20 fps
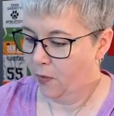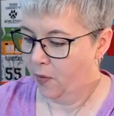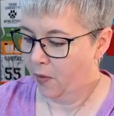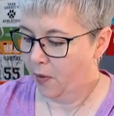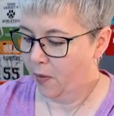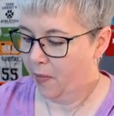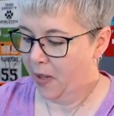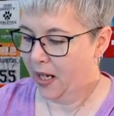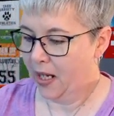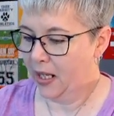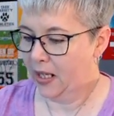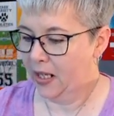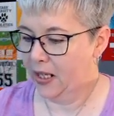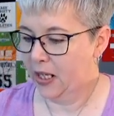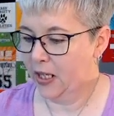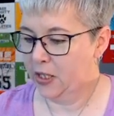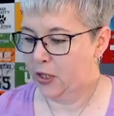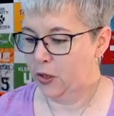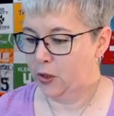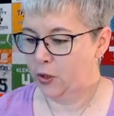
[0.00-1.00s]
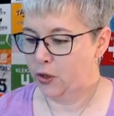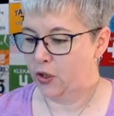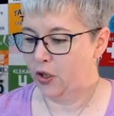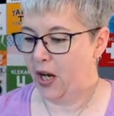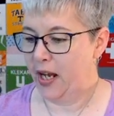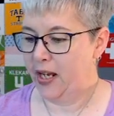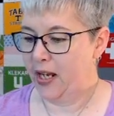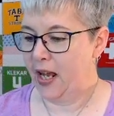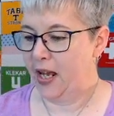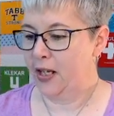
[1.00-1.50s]
We're making little
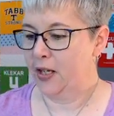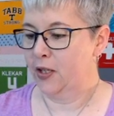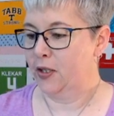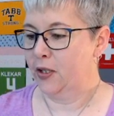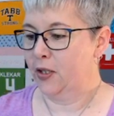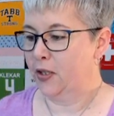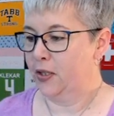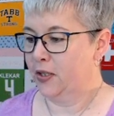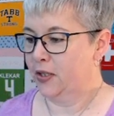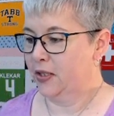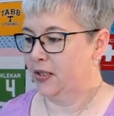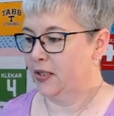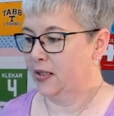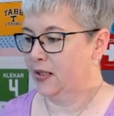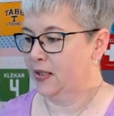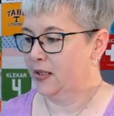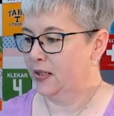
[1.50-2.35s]
triangles.